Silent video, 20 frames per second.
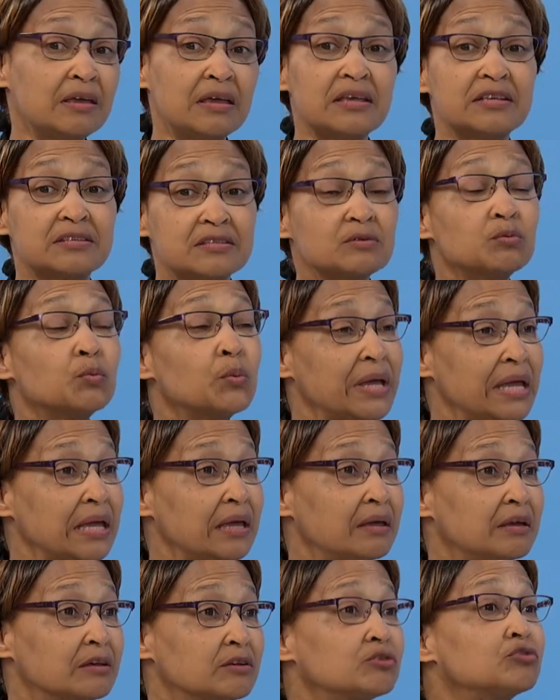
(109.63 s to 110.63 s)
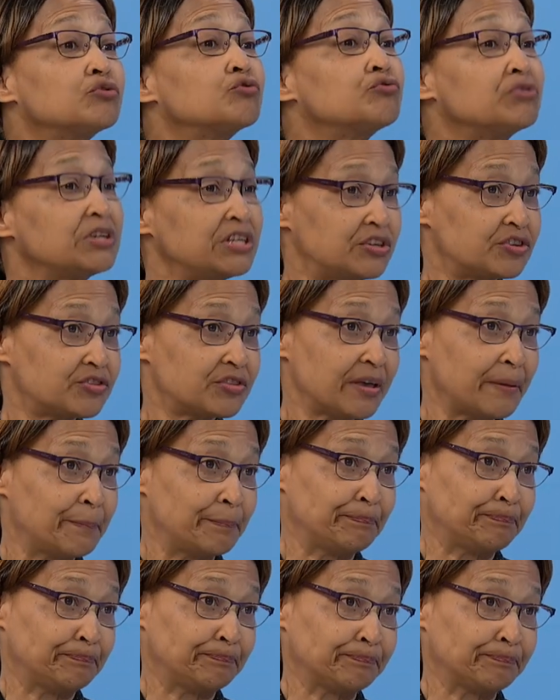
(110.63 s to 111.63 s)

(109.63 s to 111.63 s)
is the way to reach them.